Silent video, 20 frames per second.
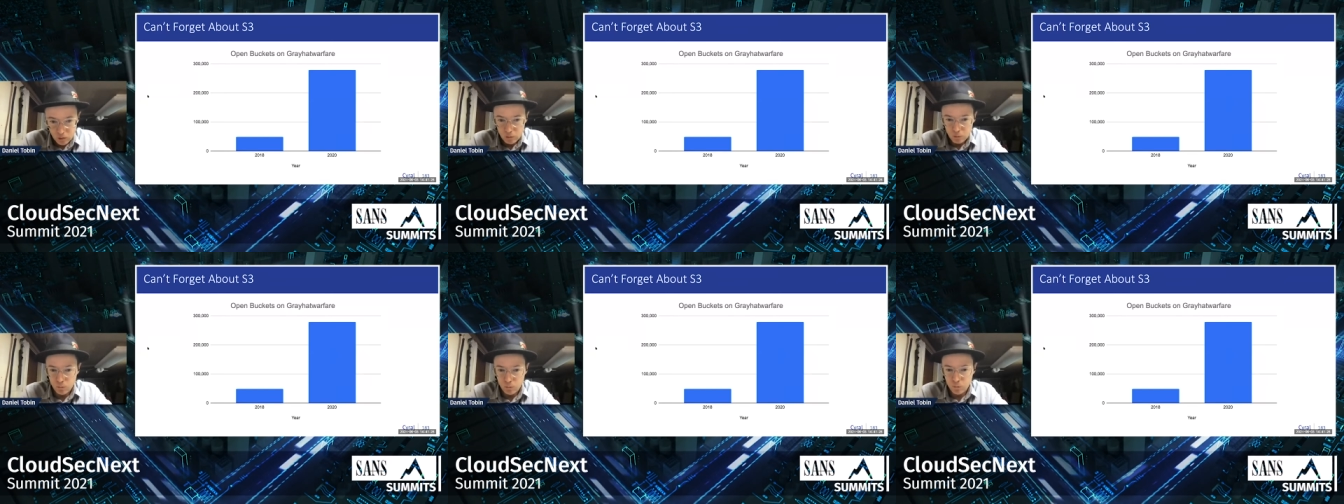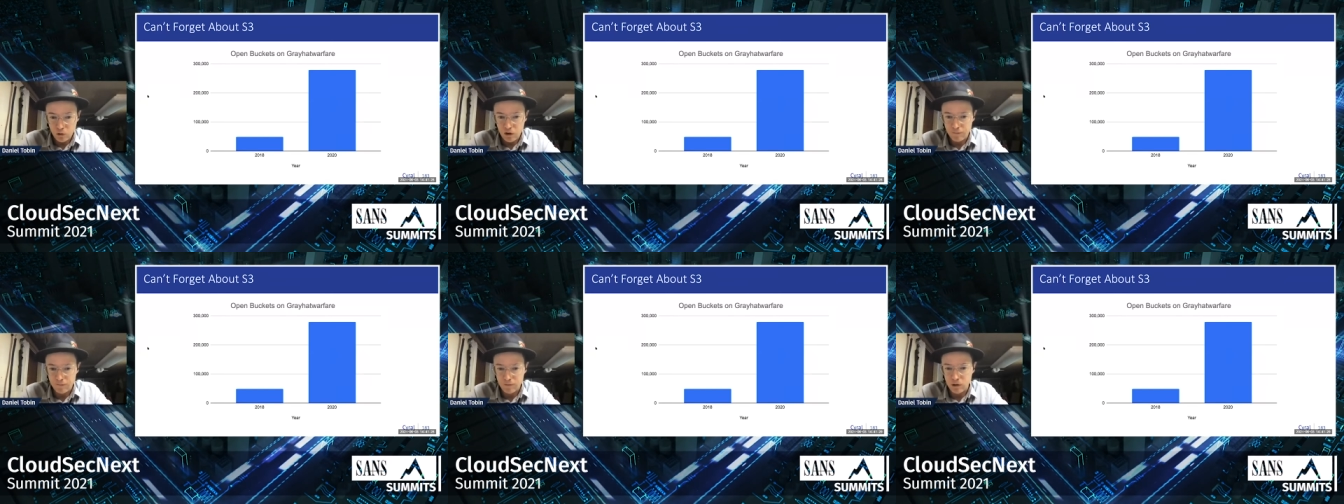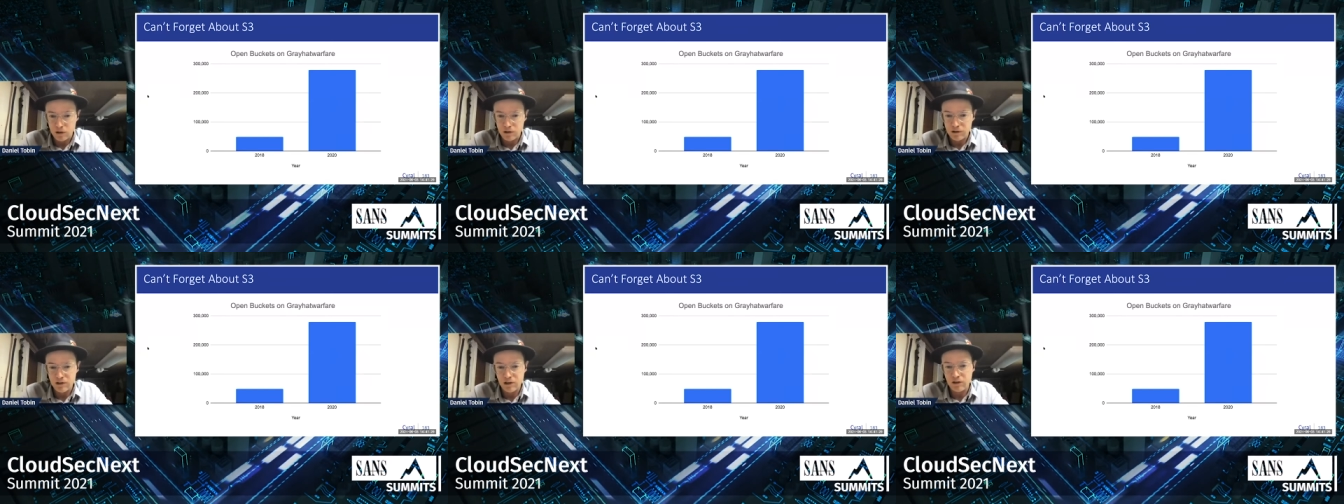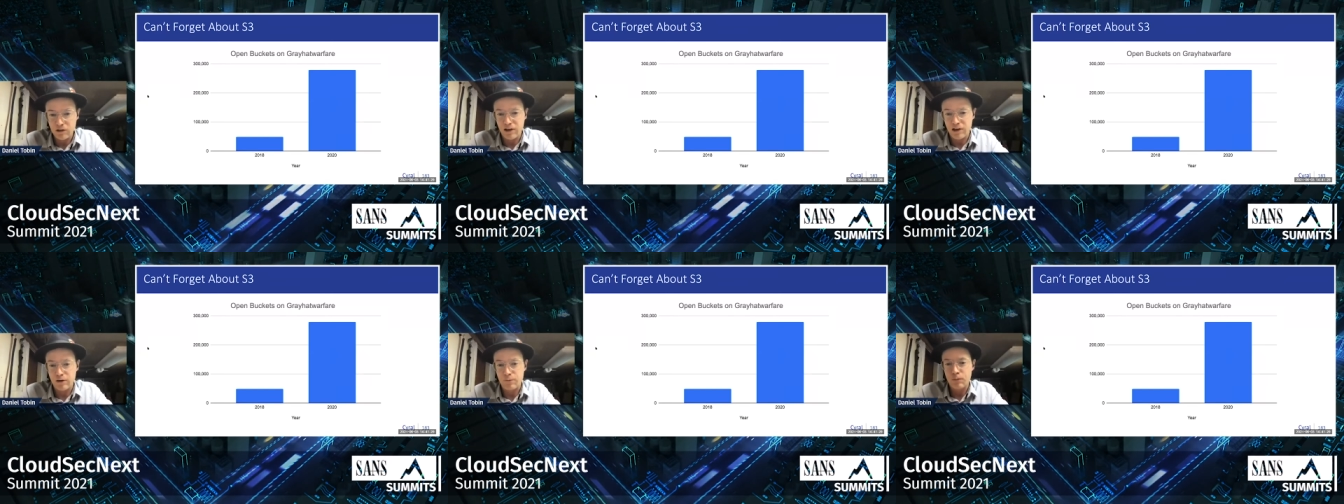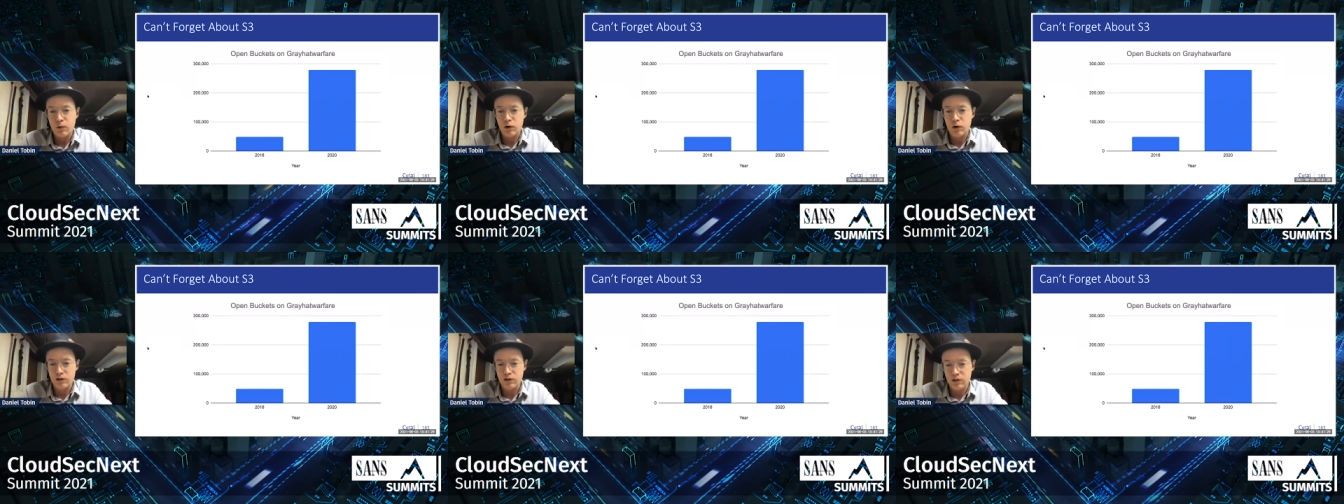We of course know that a
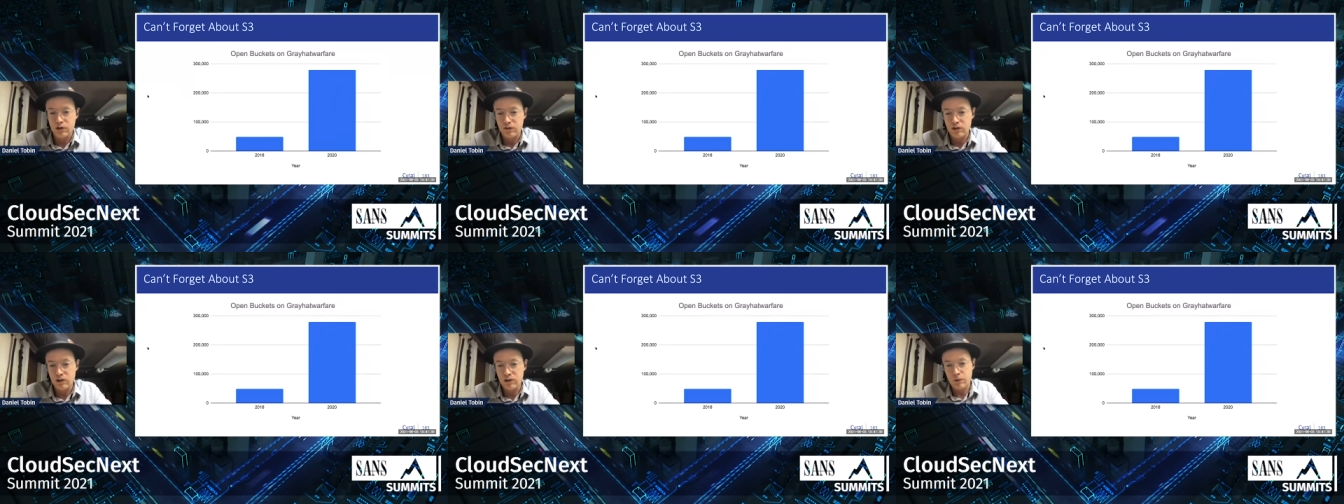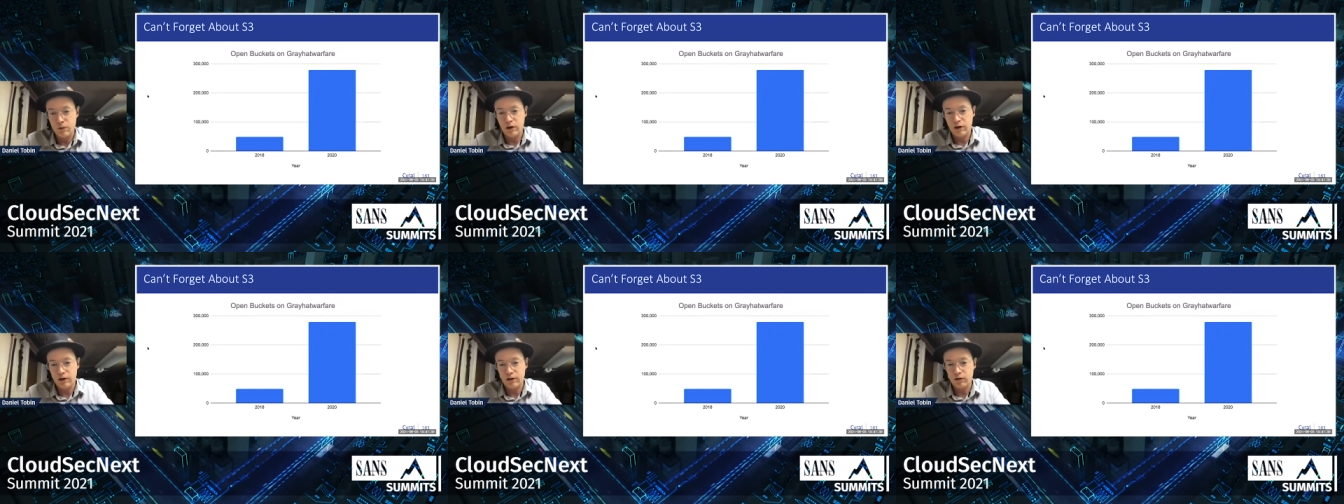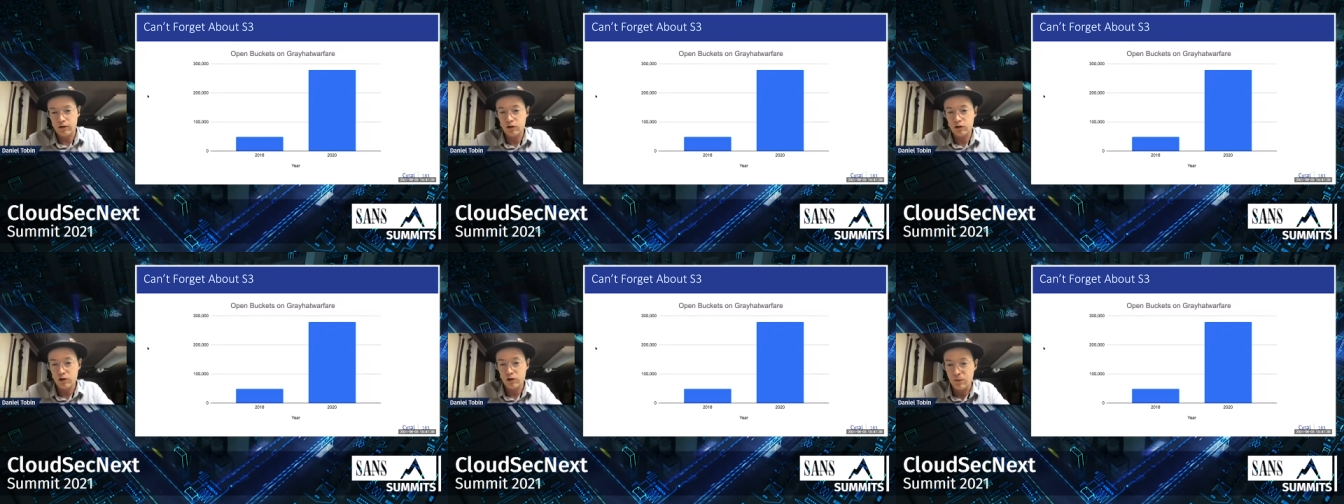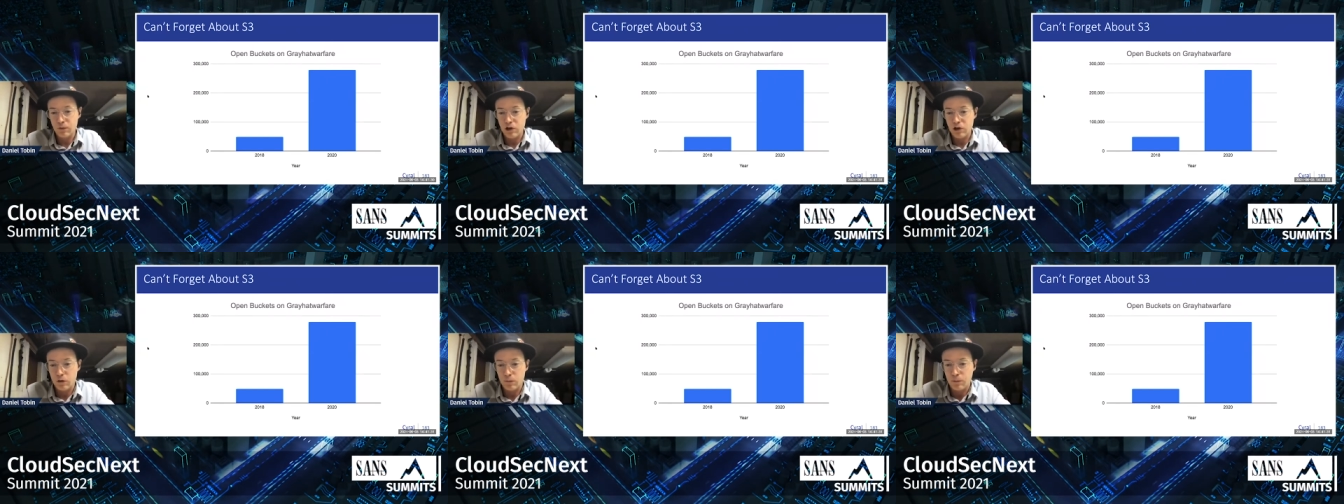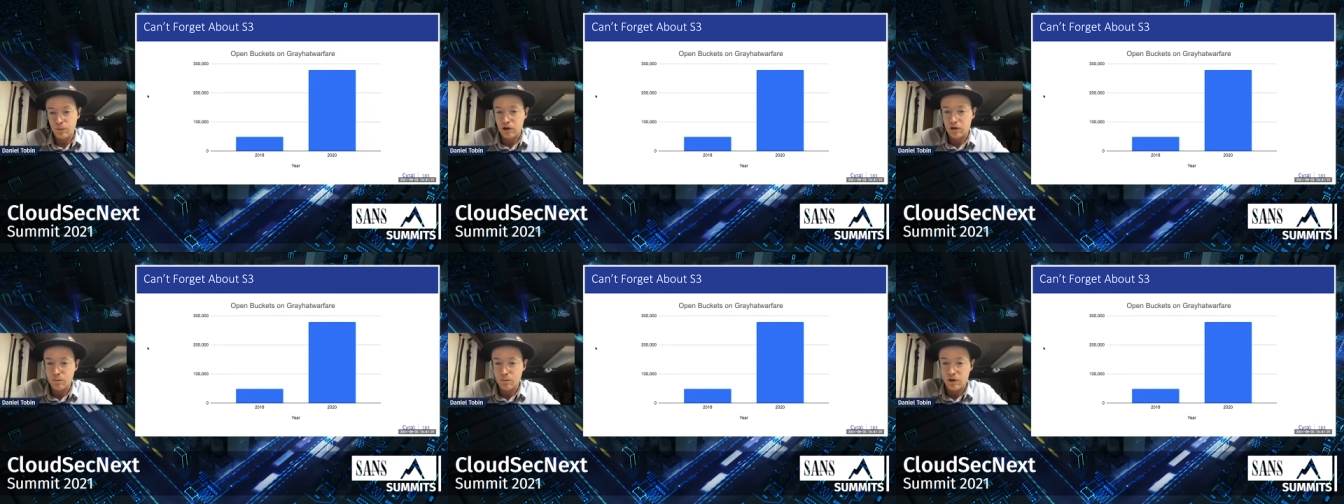portion of these buckets should be open,